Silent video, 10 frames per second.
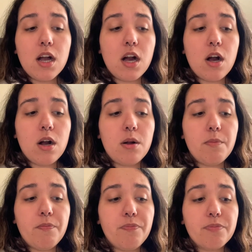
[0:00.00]

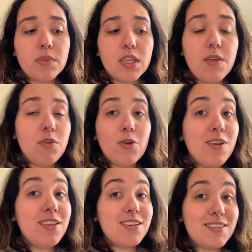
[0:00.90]
If you're
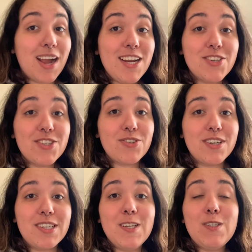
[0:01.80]
in the Design
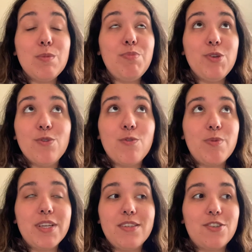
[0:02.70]
District, it's a beautiful
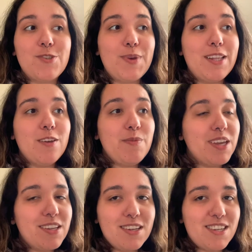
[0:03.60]
place. Trust me, I love
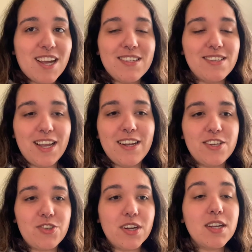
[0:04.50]
being in the Design
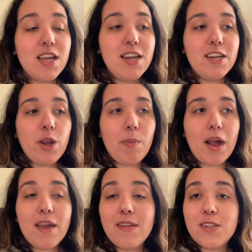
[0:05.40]
District.
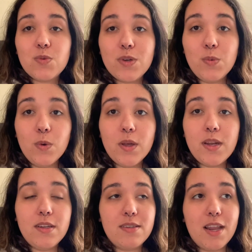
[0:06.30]
Nearby, that's
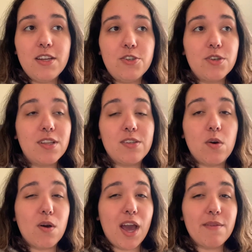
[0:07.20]
Wynwood Design District. That's
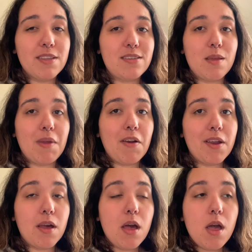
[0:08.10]
all kind of in the same
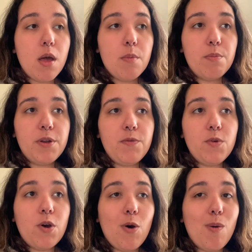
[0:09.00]
area. But if
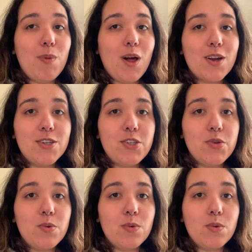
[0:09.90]
you go a block or
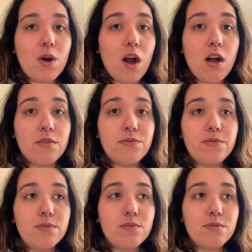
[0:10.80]
two off,
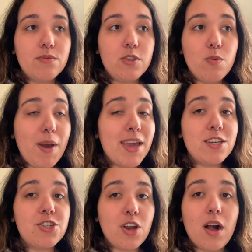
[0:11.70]
you might
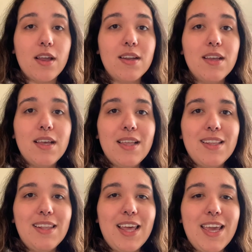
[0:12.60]
get shot.
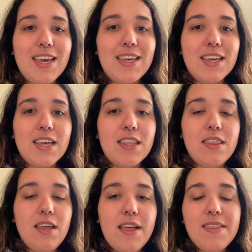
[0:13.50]
Like,
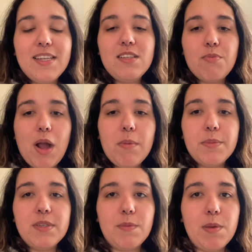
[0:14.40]
that's the
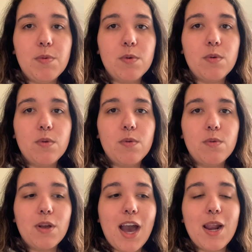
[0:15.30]
problem, is that people
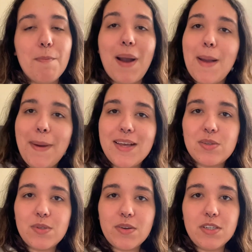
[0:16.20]
kind of bypass
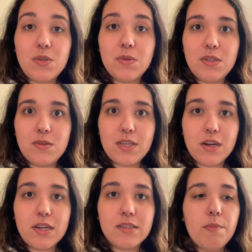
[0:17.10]
those areas, don't see those
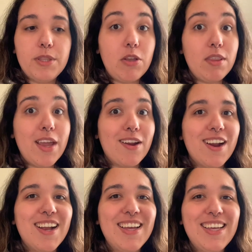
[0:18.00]
areas, but they're
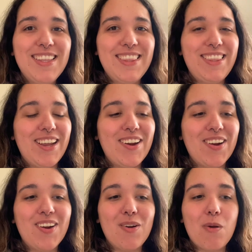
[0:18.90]
there.
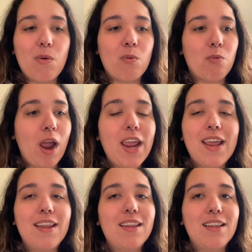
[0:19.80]
They're
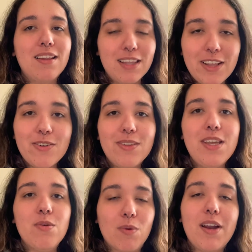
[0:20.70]

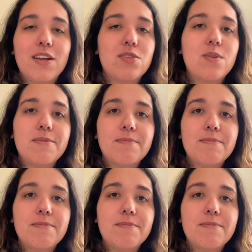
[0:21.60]
literally right next door.